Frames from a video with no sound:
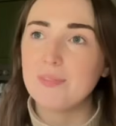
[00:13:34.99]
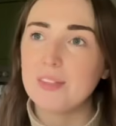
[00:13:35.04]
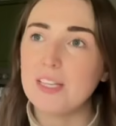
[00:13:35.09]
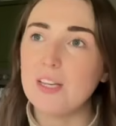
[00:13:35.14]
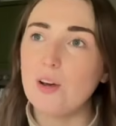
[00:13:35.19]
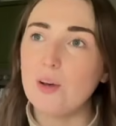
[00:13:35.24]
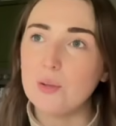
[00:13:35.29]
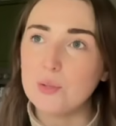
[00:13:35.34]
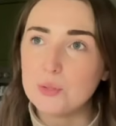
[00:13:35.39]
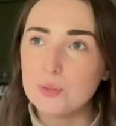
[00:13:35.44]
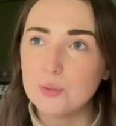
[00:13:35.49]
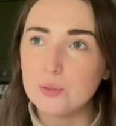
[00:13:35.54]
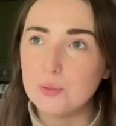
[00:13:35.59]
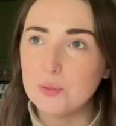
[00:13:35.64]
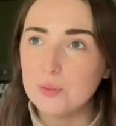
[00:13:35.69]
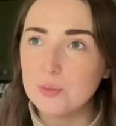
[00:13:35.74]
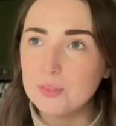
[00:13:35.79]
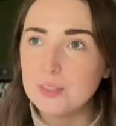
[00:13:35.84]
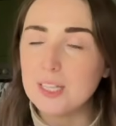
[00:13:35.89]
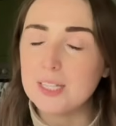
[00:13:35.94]
He
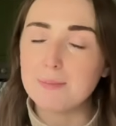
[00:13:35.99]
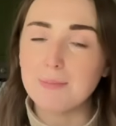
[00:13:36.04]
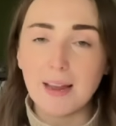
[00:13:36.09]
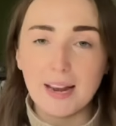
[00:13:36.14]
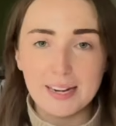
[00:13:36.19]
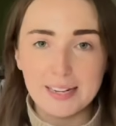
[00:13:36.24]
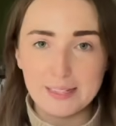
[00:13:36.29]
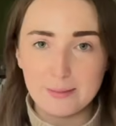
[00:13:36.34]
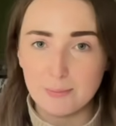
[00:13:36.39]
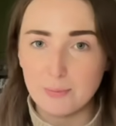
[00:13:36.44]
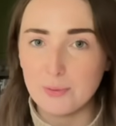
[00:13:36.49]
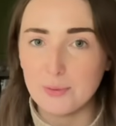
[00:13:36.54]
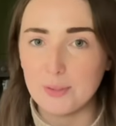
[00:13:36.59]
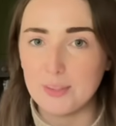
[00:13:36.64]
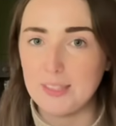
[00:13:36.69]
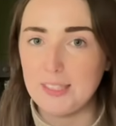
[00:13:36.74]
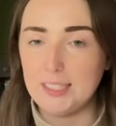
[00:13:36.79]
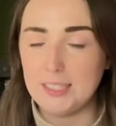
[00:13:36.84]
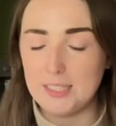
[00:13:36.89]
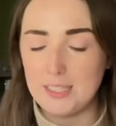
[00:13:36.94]
also says my name before
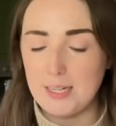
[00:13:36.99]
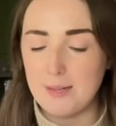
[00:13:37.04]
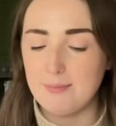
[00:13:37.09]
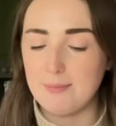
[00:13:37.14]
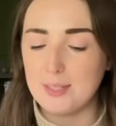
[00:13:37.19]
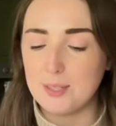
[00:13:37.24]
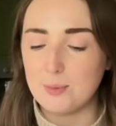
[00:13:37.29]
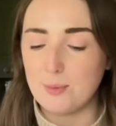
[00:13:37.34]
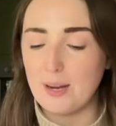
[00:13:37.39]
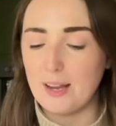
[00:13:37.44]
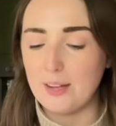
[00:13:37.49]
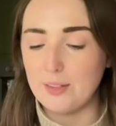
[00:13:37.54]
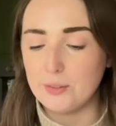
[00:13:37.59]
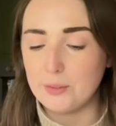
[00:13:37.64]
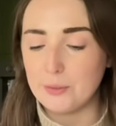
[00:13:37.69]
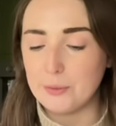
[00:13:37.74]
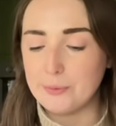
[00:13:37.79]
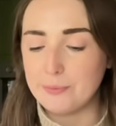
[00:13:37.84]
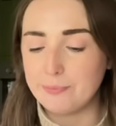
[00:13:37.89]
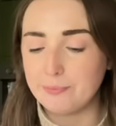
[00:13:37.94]
Lee's name as well,
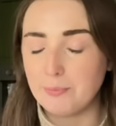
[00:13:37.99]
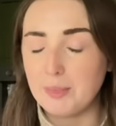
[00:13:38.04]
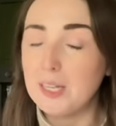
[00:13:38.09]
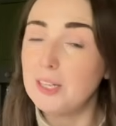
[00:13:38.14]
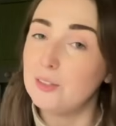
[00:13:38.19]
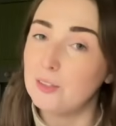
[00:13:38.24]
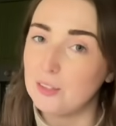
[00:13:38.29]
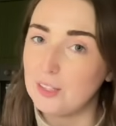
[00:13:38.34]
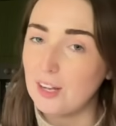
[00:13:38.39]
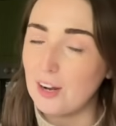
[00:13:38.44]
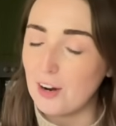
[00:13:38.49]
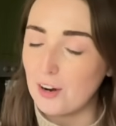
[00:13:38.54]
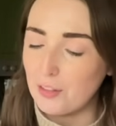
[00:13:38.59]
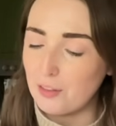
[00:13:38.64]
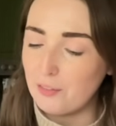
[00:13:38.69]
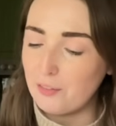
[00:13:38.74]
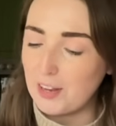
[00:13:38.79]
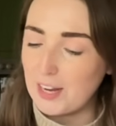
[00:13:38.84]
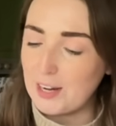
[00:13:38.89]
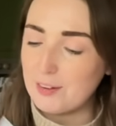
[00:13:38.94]
so me and Nuala are the
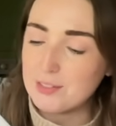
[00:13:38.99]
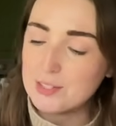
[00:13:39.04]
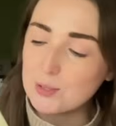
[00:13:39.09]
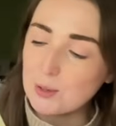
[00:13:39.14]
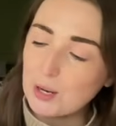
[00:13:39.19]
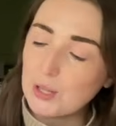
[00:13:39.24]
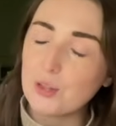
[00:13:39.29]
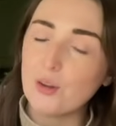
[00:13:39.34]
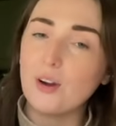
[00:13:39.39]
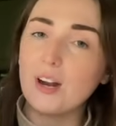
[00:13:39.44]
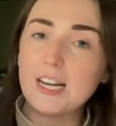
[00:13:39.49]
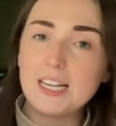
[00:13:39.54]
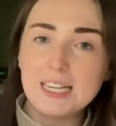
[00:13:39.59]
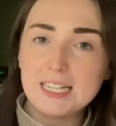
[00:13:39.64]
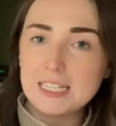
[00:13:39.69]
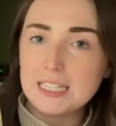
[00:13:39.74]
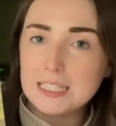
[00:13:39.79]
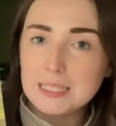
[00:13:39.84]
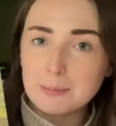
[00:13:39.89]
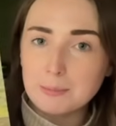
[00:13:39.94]
faves. So I thought he
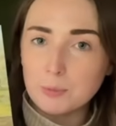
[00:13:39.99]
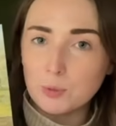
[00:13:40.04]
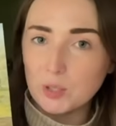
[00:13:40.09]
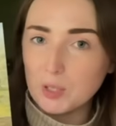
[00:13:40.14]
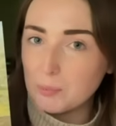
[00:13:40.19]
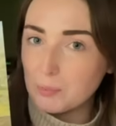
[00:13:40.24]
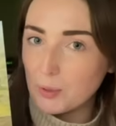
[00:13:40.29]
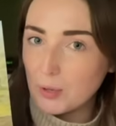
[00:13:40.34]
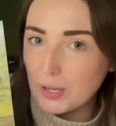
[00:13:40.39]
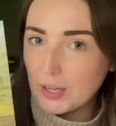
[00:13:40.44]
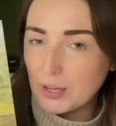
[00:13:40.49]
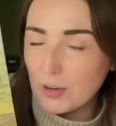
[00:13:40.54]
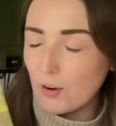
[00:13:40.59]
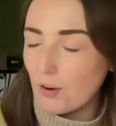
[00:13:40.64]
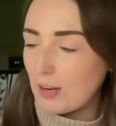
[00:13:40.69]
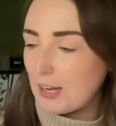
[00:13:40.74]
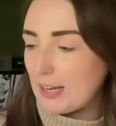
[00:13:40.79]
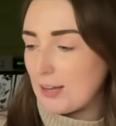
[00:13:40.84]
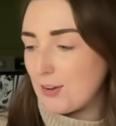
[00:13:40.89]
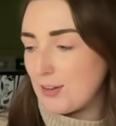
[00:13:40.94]
needed some more border
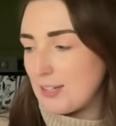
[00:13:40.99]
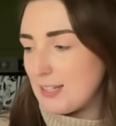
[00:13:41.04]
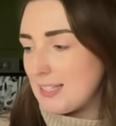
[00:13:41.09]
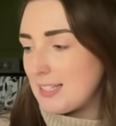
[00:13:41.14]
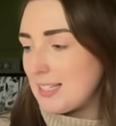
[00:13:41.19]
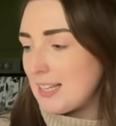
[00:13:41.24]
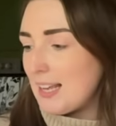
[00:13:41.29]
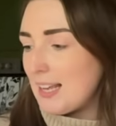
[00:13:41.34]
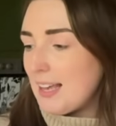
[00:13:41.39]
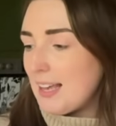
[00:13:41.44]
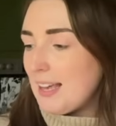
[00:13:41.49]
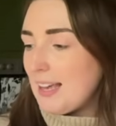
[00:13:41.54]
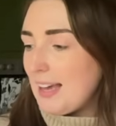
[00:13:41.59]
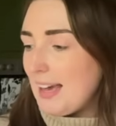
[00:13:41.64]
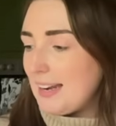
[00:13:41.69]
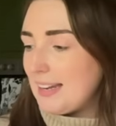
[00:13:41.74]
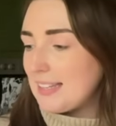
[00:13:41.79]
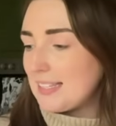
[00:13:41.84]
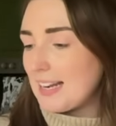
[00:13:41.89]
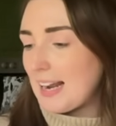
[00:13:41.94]
collie goodness
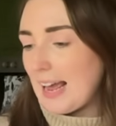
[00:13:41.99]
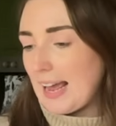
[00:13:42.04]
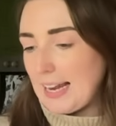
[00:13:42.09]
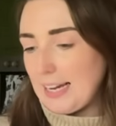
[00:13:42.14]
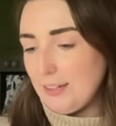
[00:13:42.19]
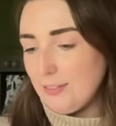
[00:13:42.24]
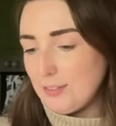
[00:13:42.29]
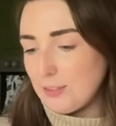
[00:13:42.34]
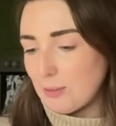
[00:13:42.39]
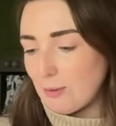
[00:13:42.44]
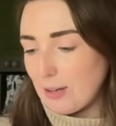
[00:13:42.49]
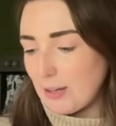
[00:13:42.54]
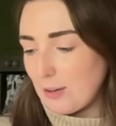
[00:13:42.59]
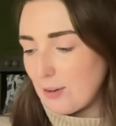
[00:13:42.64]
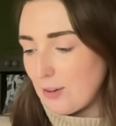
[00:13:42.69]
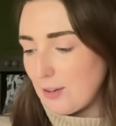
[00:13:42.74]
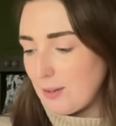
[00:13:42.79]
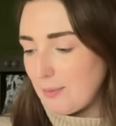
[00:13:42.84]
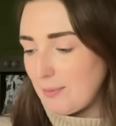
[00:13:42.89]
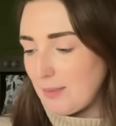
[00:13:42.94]
in his life, so I
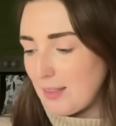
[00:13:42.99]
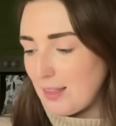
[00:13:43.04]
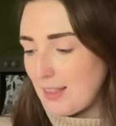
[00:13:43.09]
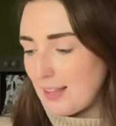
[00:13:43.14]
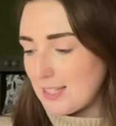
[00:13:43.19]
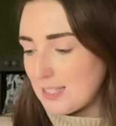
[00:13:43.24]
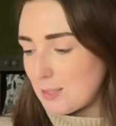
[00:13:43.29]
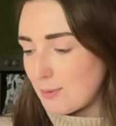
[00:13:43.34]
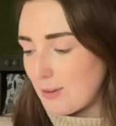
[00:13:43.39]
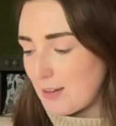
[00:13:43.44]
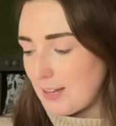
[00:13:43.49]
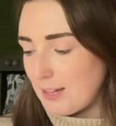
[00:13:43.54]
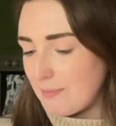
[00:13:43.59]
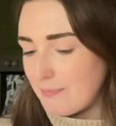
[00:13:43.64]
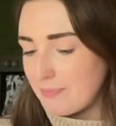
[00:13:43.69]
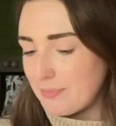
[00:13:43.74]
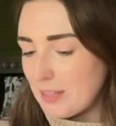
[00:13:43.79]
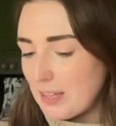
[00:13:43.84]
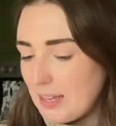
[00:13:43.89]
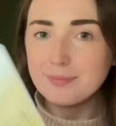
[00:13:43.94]
got him this
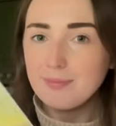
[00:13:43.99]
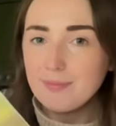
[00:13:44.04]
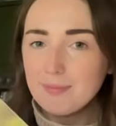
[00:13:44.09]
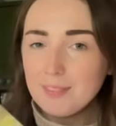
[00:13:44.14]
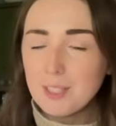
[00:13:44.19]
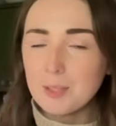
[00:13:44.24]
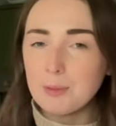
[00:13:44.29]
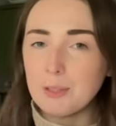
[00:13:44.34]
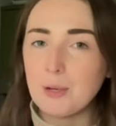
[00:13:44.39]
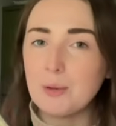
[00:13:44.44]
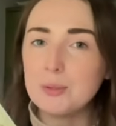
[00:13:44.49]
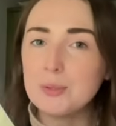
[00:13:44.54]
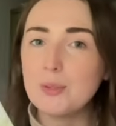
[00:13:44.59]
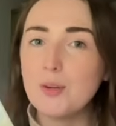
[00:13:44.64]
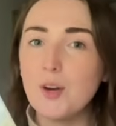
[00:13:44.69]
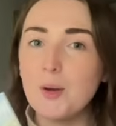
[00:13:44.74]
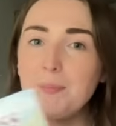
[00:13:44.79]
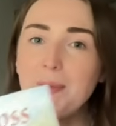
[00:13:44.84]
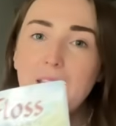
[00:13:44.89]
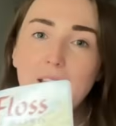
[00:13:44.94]
one. We also
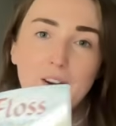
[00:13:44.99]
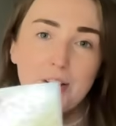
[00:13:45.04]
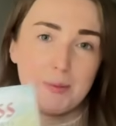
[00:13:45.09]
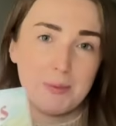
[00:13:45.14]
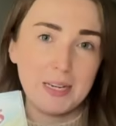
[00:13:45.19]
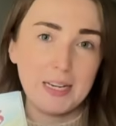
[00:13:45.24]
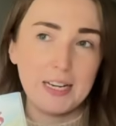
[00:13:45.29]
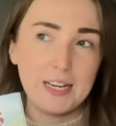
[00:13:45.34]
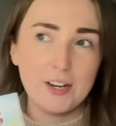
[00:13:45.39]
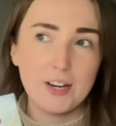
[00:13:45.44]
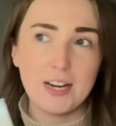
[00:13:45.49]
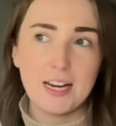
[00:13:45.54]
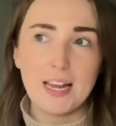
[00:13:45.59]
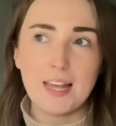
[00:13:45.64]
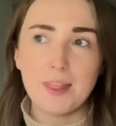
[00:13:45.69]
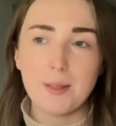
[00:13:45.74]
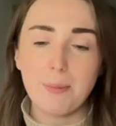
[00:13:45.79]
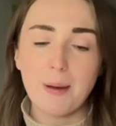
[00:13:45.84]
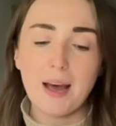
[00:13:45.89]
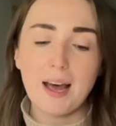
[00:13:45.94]
got him Harry McCleary in
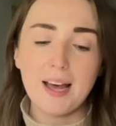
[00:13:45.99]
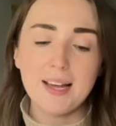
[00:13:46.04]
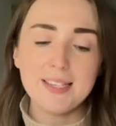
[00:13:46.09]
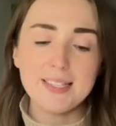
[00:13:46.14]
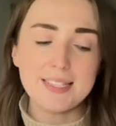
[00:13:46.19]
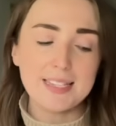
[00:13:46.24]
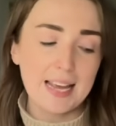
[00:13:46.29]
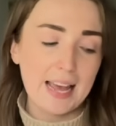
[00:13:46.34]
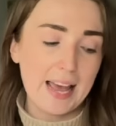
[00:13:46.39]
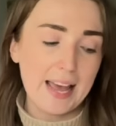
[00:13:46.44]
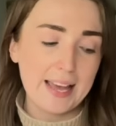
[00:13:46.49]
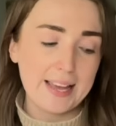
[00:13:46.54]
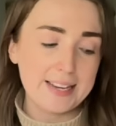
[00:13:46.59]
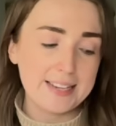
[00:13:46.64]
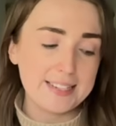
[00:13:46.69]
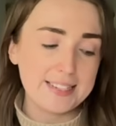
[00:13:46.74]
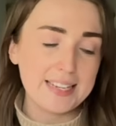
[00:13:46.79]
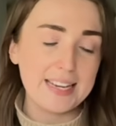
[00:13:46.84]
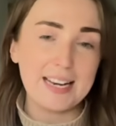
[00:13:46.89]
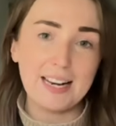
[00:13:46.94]
the past
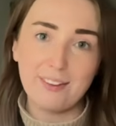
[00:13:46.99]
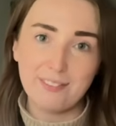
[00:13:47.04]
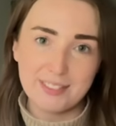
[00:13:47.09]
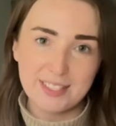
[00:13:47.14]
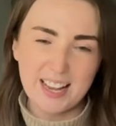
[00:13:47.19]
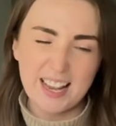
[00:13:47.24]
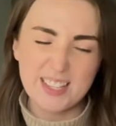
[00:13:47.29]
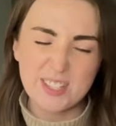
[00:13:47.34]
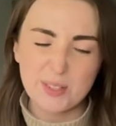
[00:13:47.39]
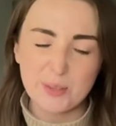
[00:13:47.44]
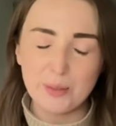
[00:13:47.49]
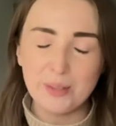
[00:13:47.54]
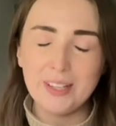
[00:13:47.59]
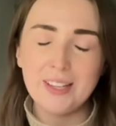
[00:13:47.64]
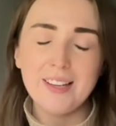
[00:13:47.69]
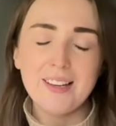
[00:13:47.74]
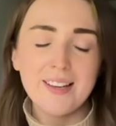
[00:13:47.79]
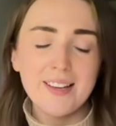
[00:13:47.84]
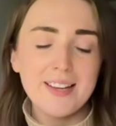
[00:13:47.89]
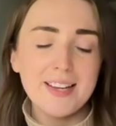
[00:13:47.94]
and he loves it, so
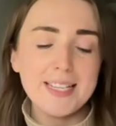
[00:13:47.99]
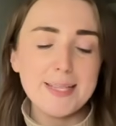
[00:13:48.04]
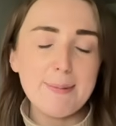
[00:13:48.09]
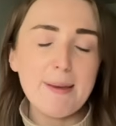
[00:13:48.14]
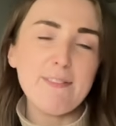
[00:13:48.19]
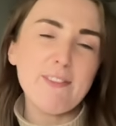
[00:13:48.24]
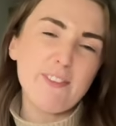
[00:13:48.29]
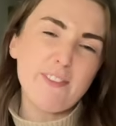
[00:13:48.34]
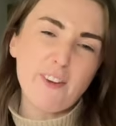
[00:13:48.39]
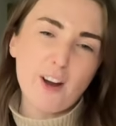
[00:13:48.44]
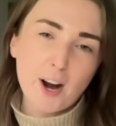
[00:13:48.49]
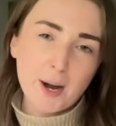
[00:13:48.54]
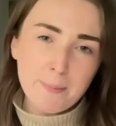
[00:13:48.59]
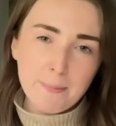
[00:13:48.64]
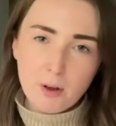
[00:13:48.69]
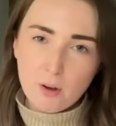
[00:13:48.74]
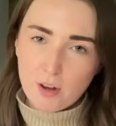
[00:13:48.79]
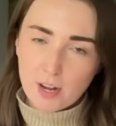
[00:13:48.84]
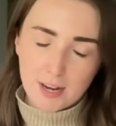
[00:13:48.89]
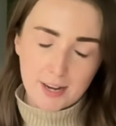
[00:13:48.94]
he's a bit of a farm
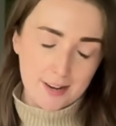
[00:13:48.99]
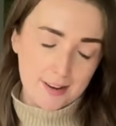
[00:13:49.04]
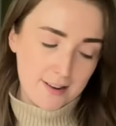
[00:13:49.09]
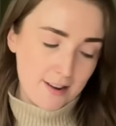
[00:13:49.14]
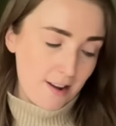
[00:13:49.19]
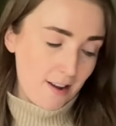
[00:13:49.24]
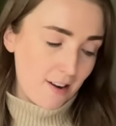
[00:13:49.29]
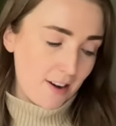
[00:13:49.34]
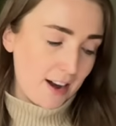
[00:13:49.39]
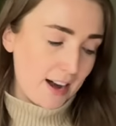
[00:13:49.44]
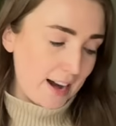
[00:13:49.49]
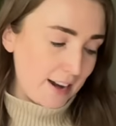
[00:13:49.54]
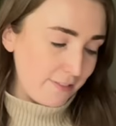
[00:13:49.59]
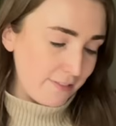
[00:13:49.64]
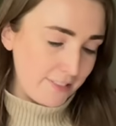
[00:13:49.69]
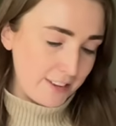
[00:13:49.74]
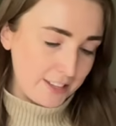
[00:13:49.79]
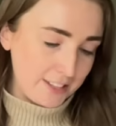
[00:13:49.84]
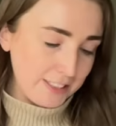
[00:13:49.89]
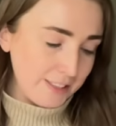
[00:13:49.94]
boy at heart, I
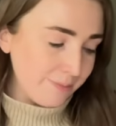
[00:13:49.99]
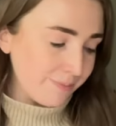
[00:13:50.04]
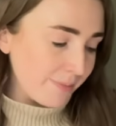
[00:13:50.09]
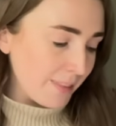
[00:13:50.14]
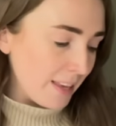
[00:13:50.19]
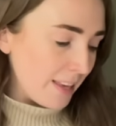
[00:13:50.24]
feel.